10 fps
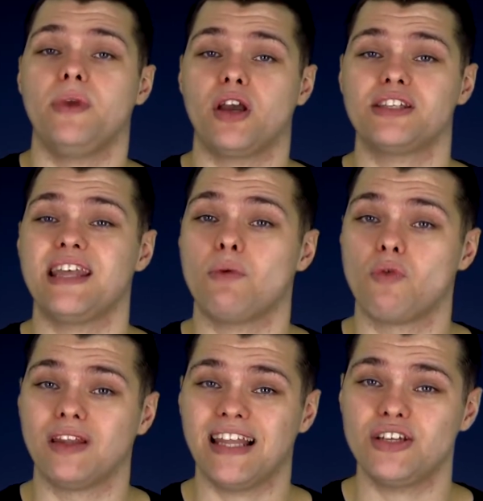because they were
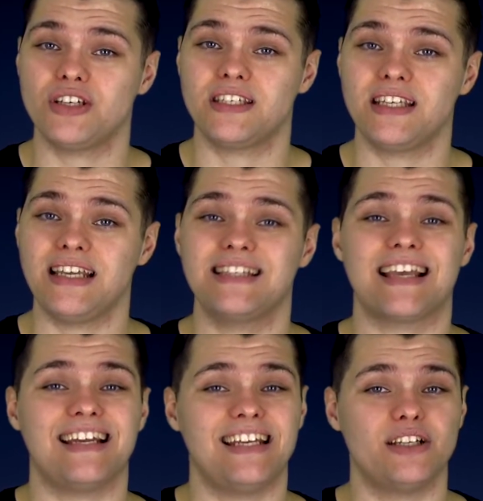religious scenes,
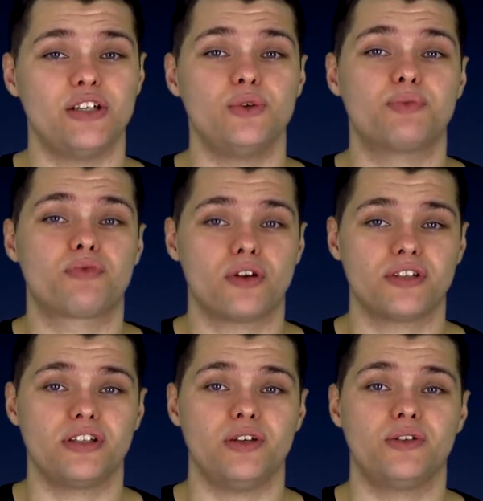and he had used
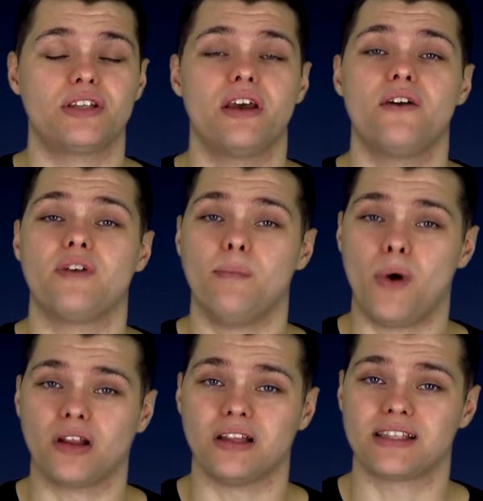prostitutes for
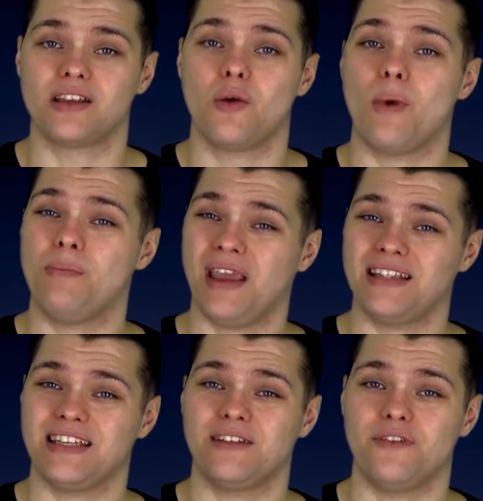models when
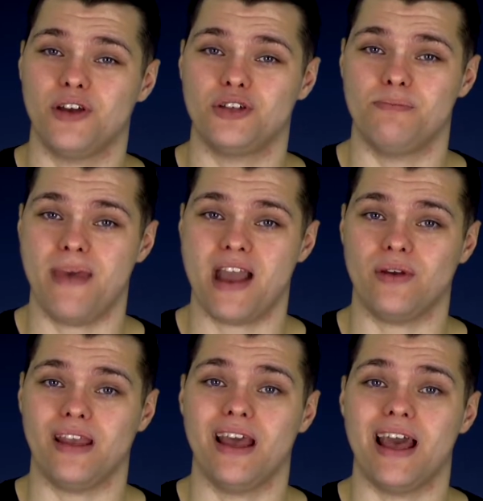painting the Virgin
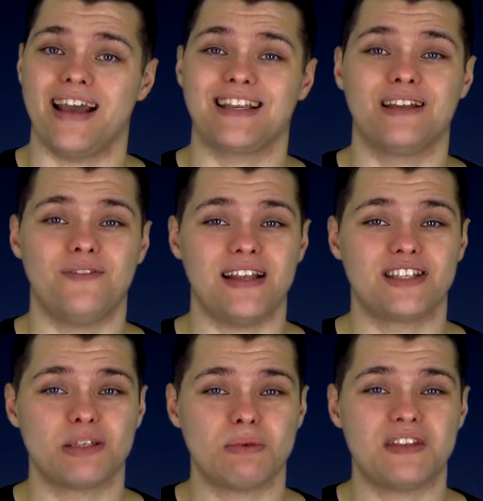Mary, and conveyed
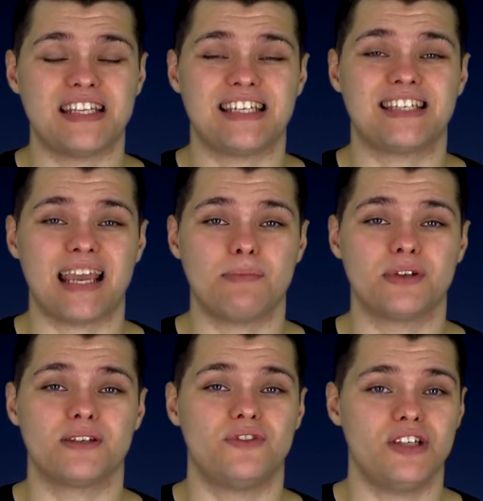some of the
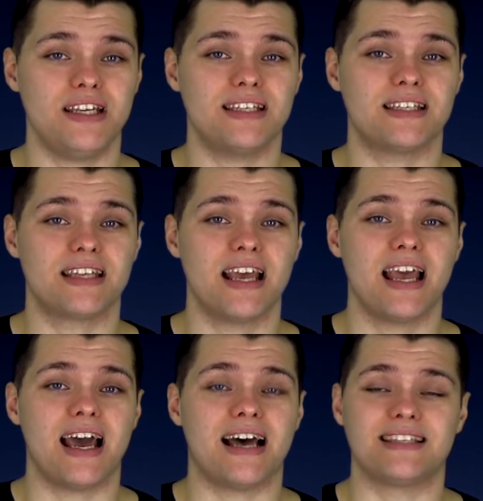disciples of Jesus
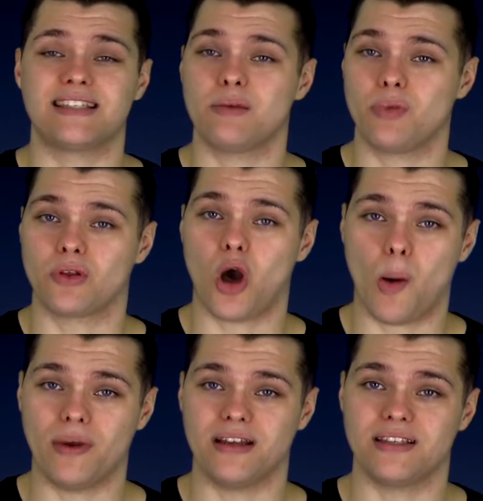as simple
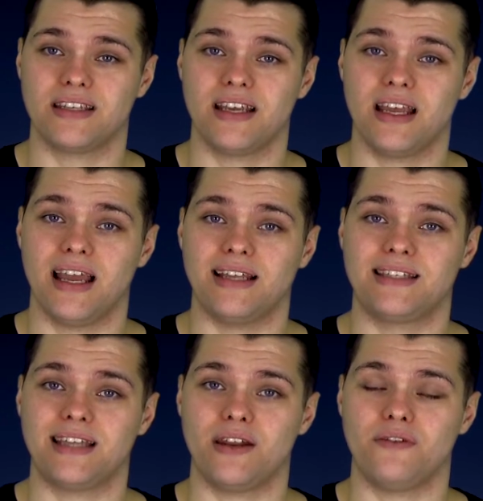commoners
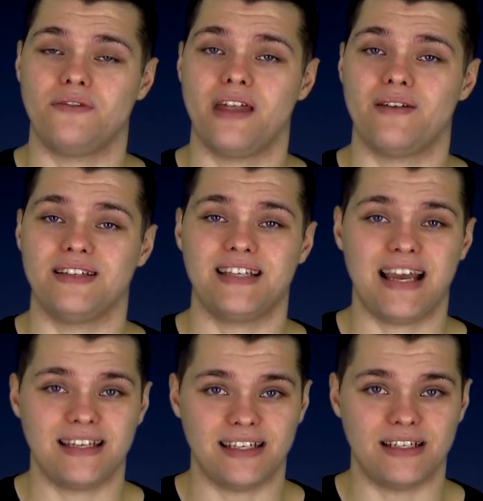instead of their
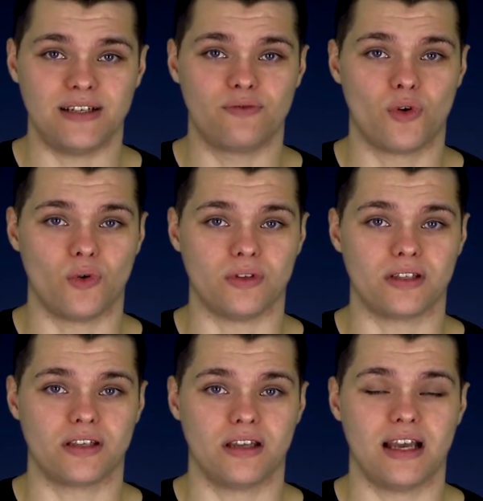intended
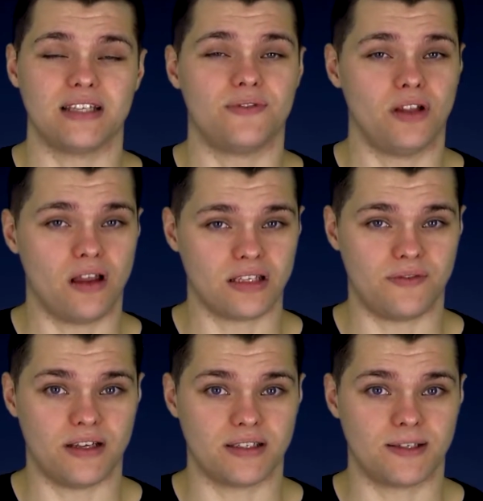roles as
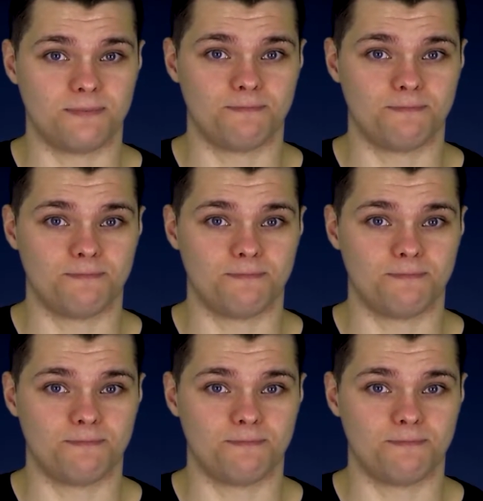philosophers.